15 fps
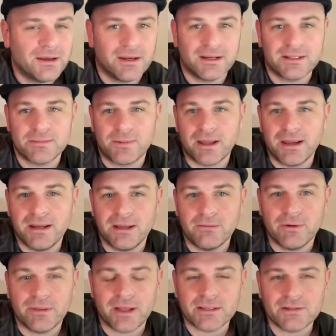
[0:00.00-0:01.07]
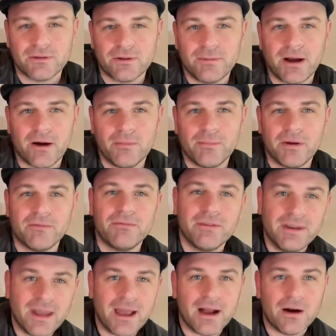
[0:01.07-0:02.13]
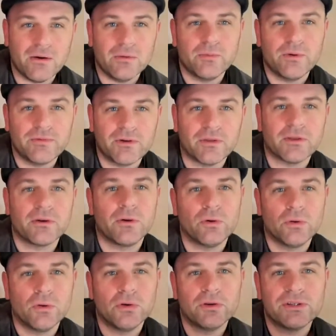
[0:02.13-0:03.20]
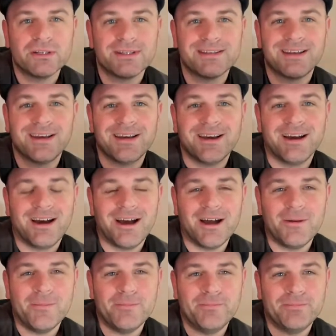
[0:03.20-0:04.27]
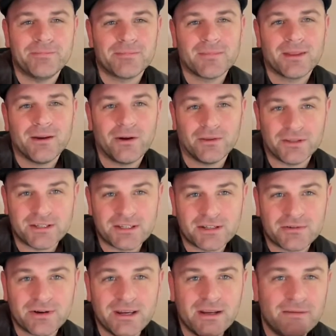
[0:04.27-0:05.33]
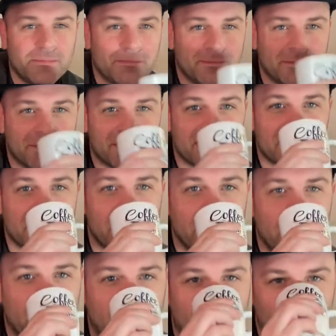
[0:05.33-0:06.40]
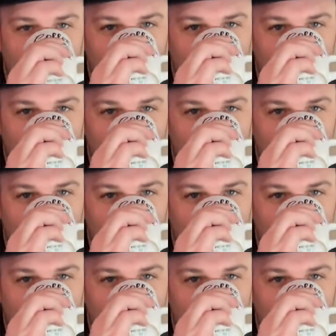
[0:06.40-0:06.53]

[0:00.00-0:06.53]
explaining what that's all about. But for now, we've got the chords on the screen. So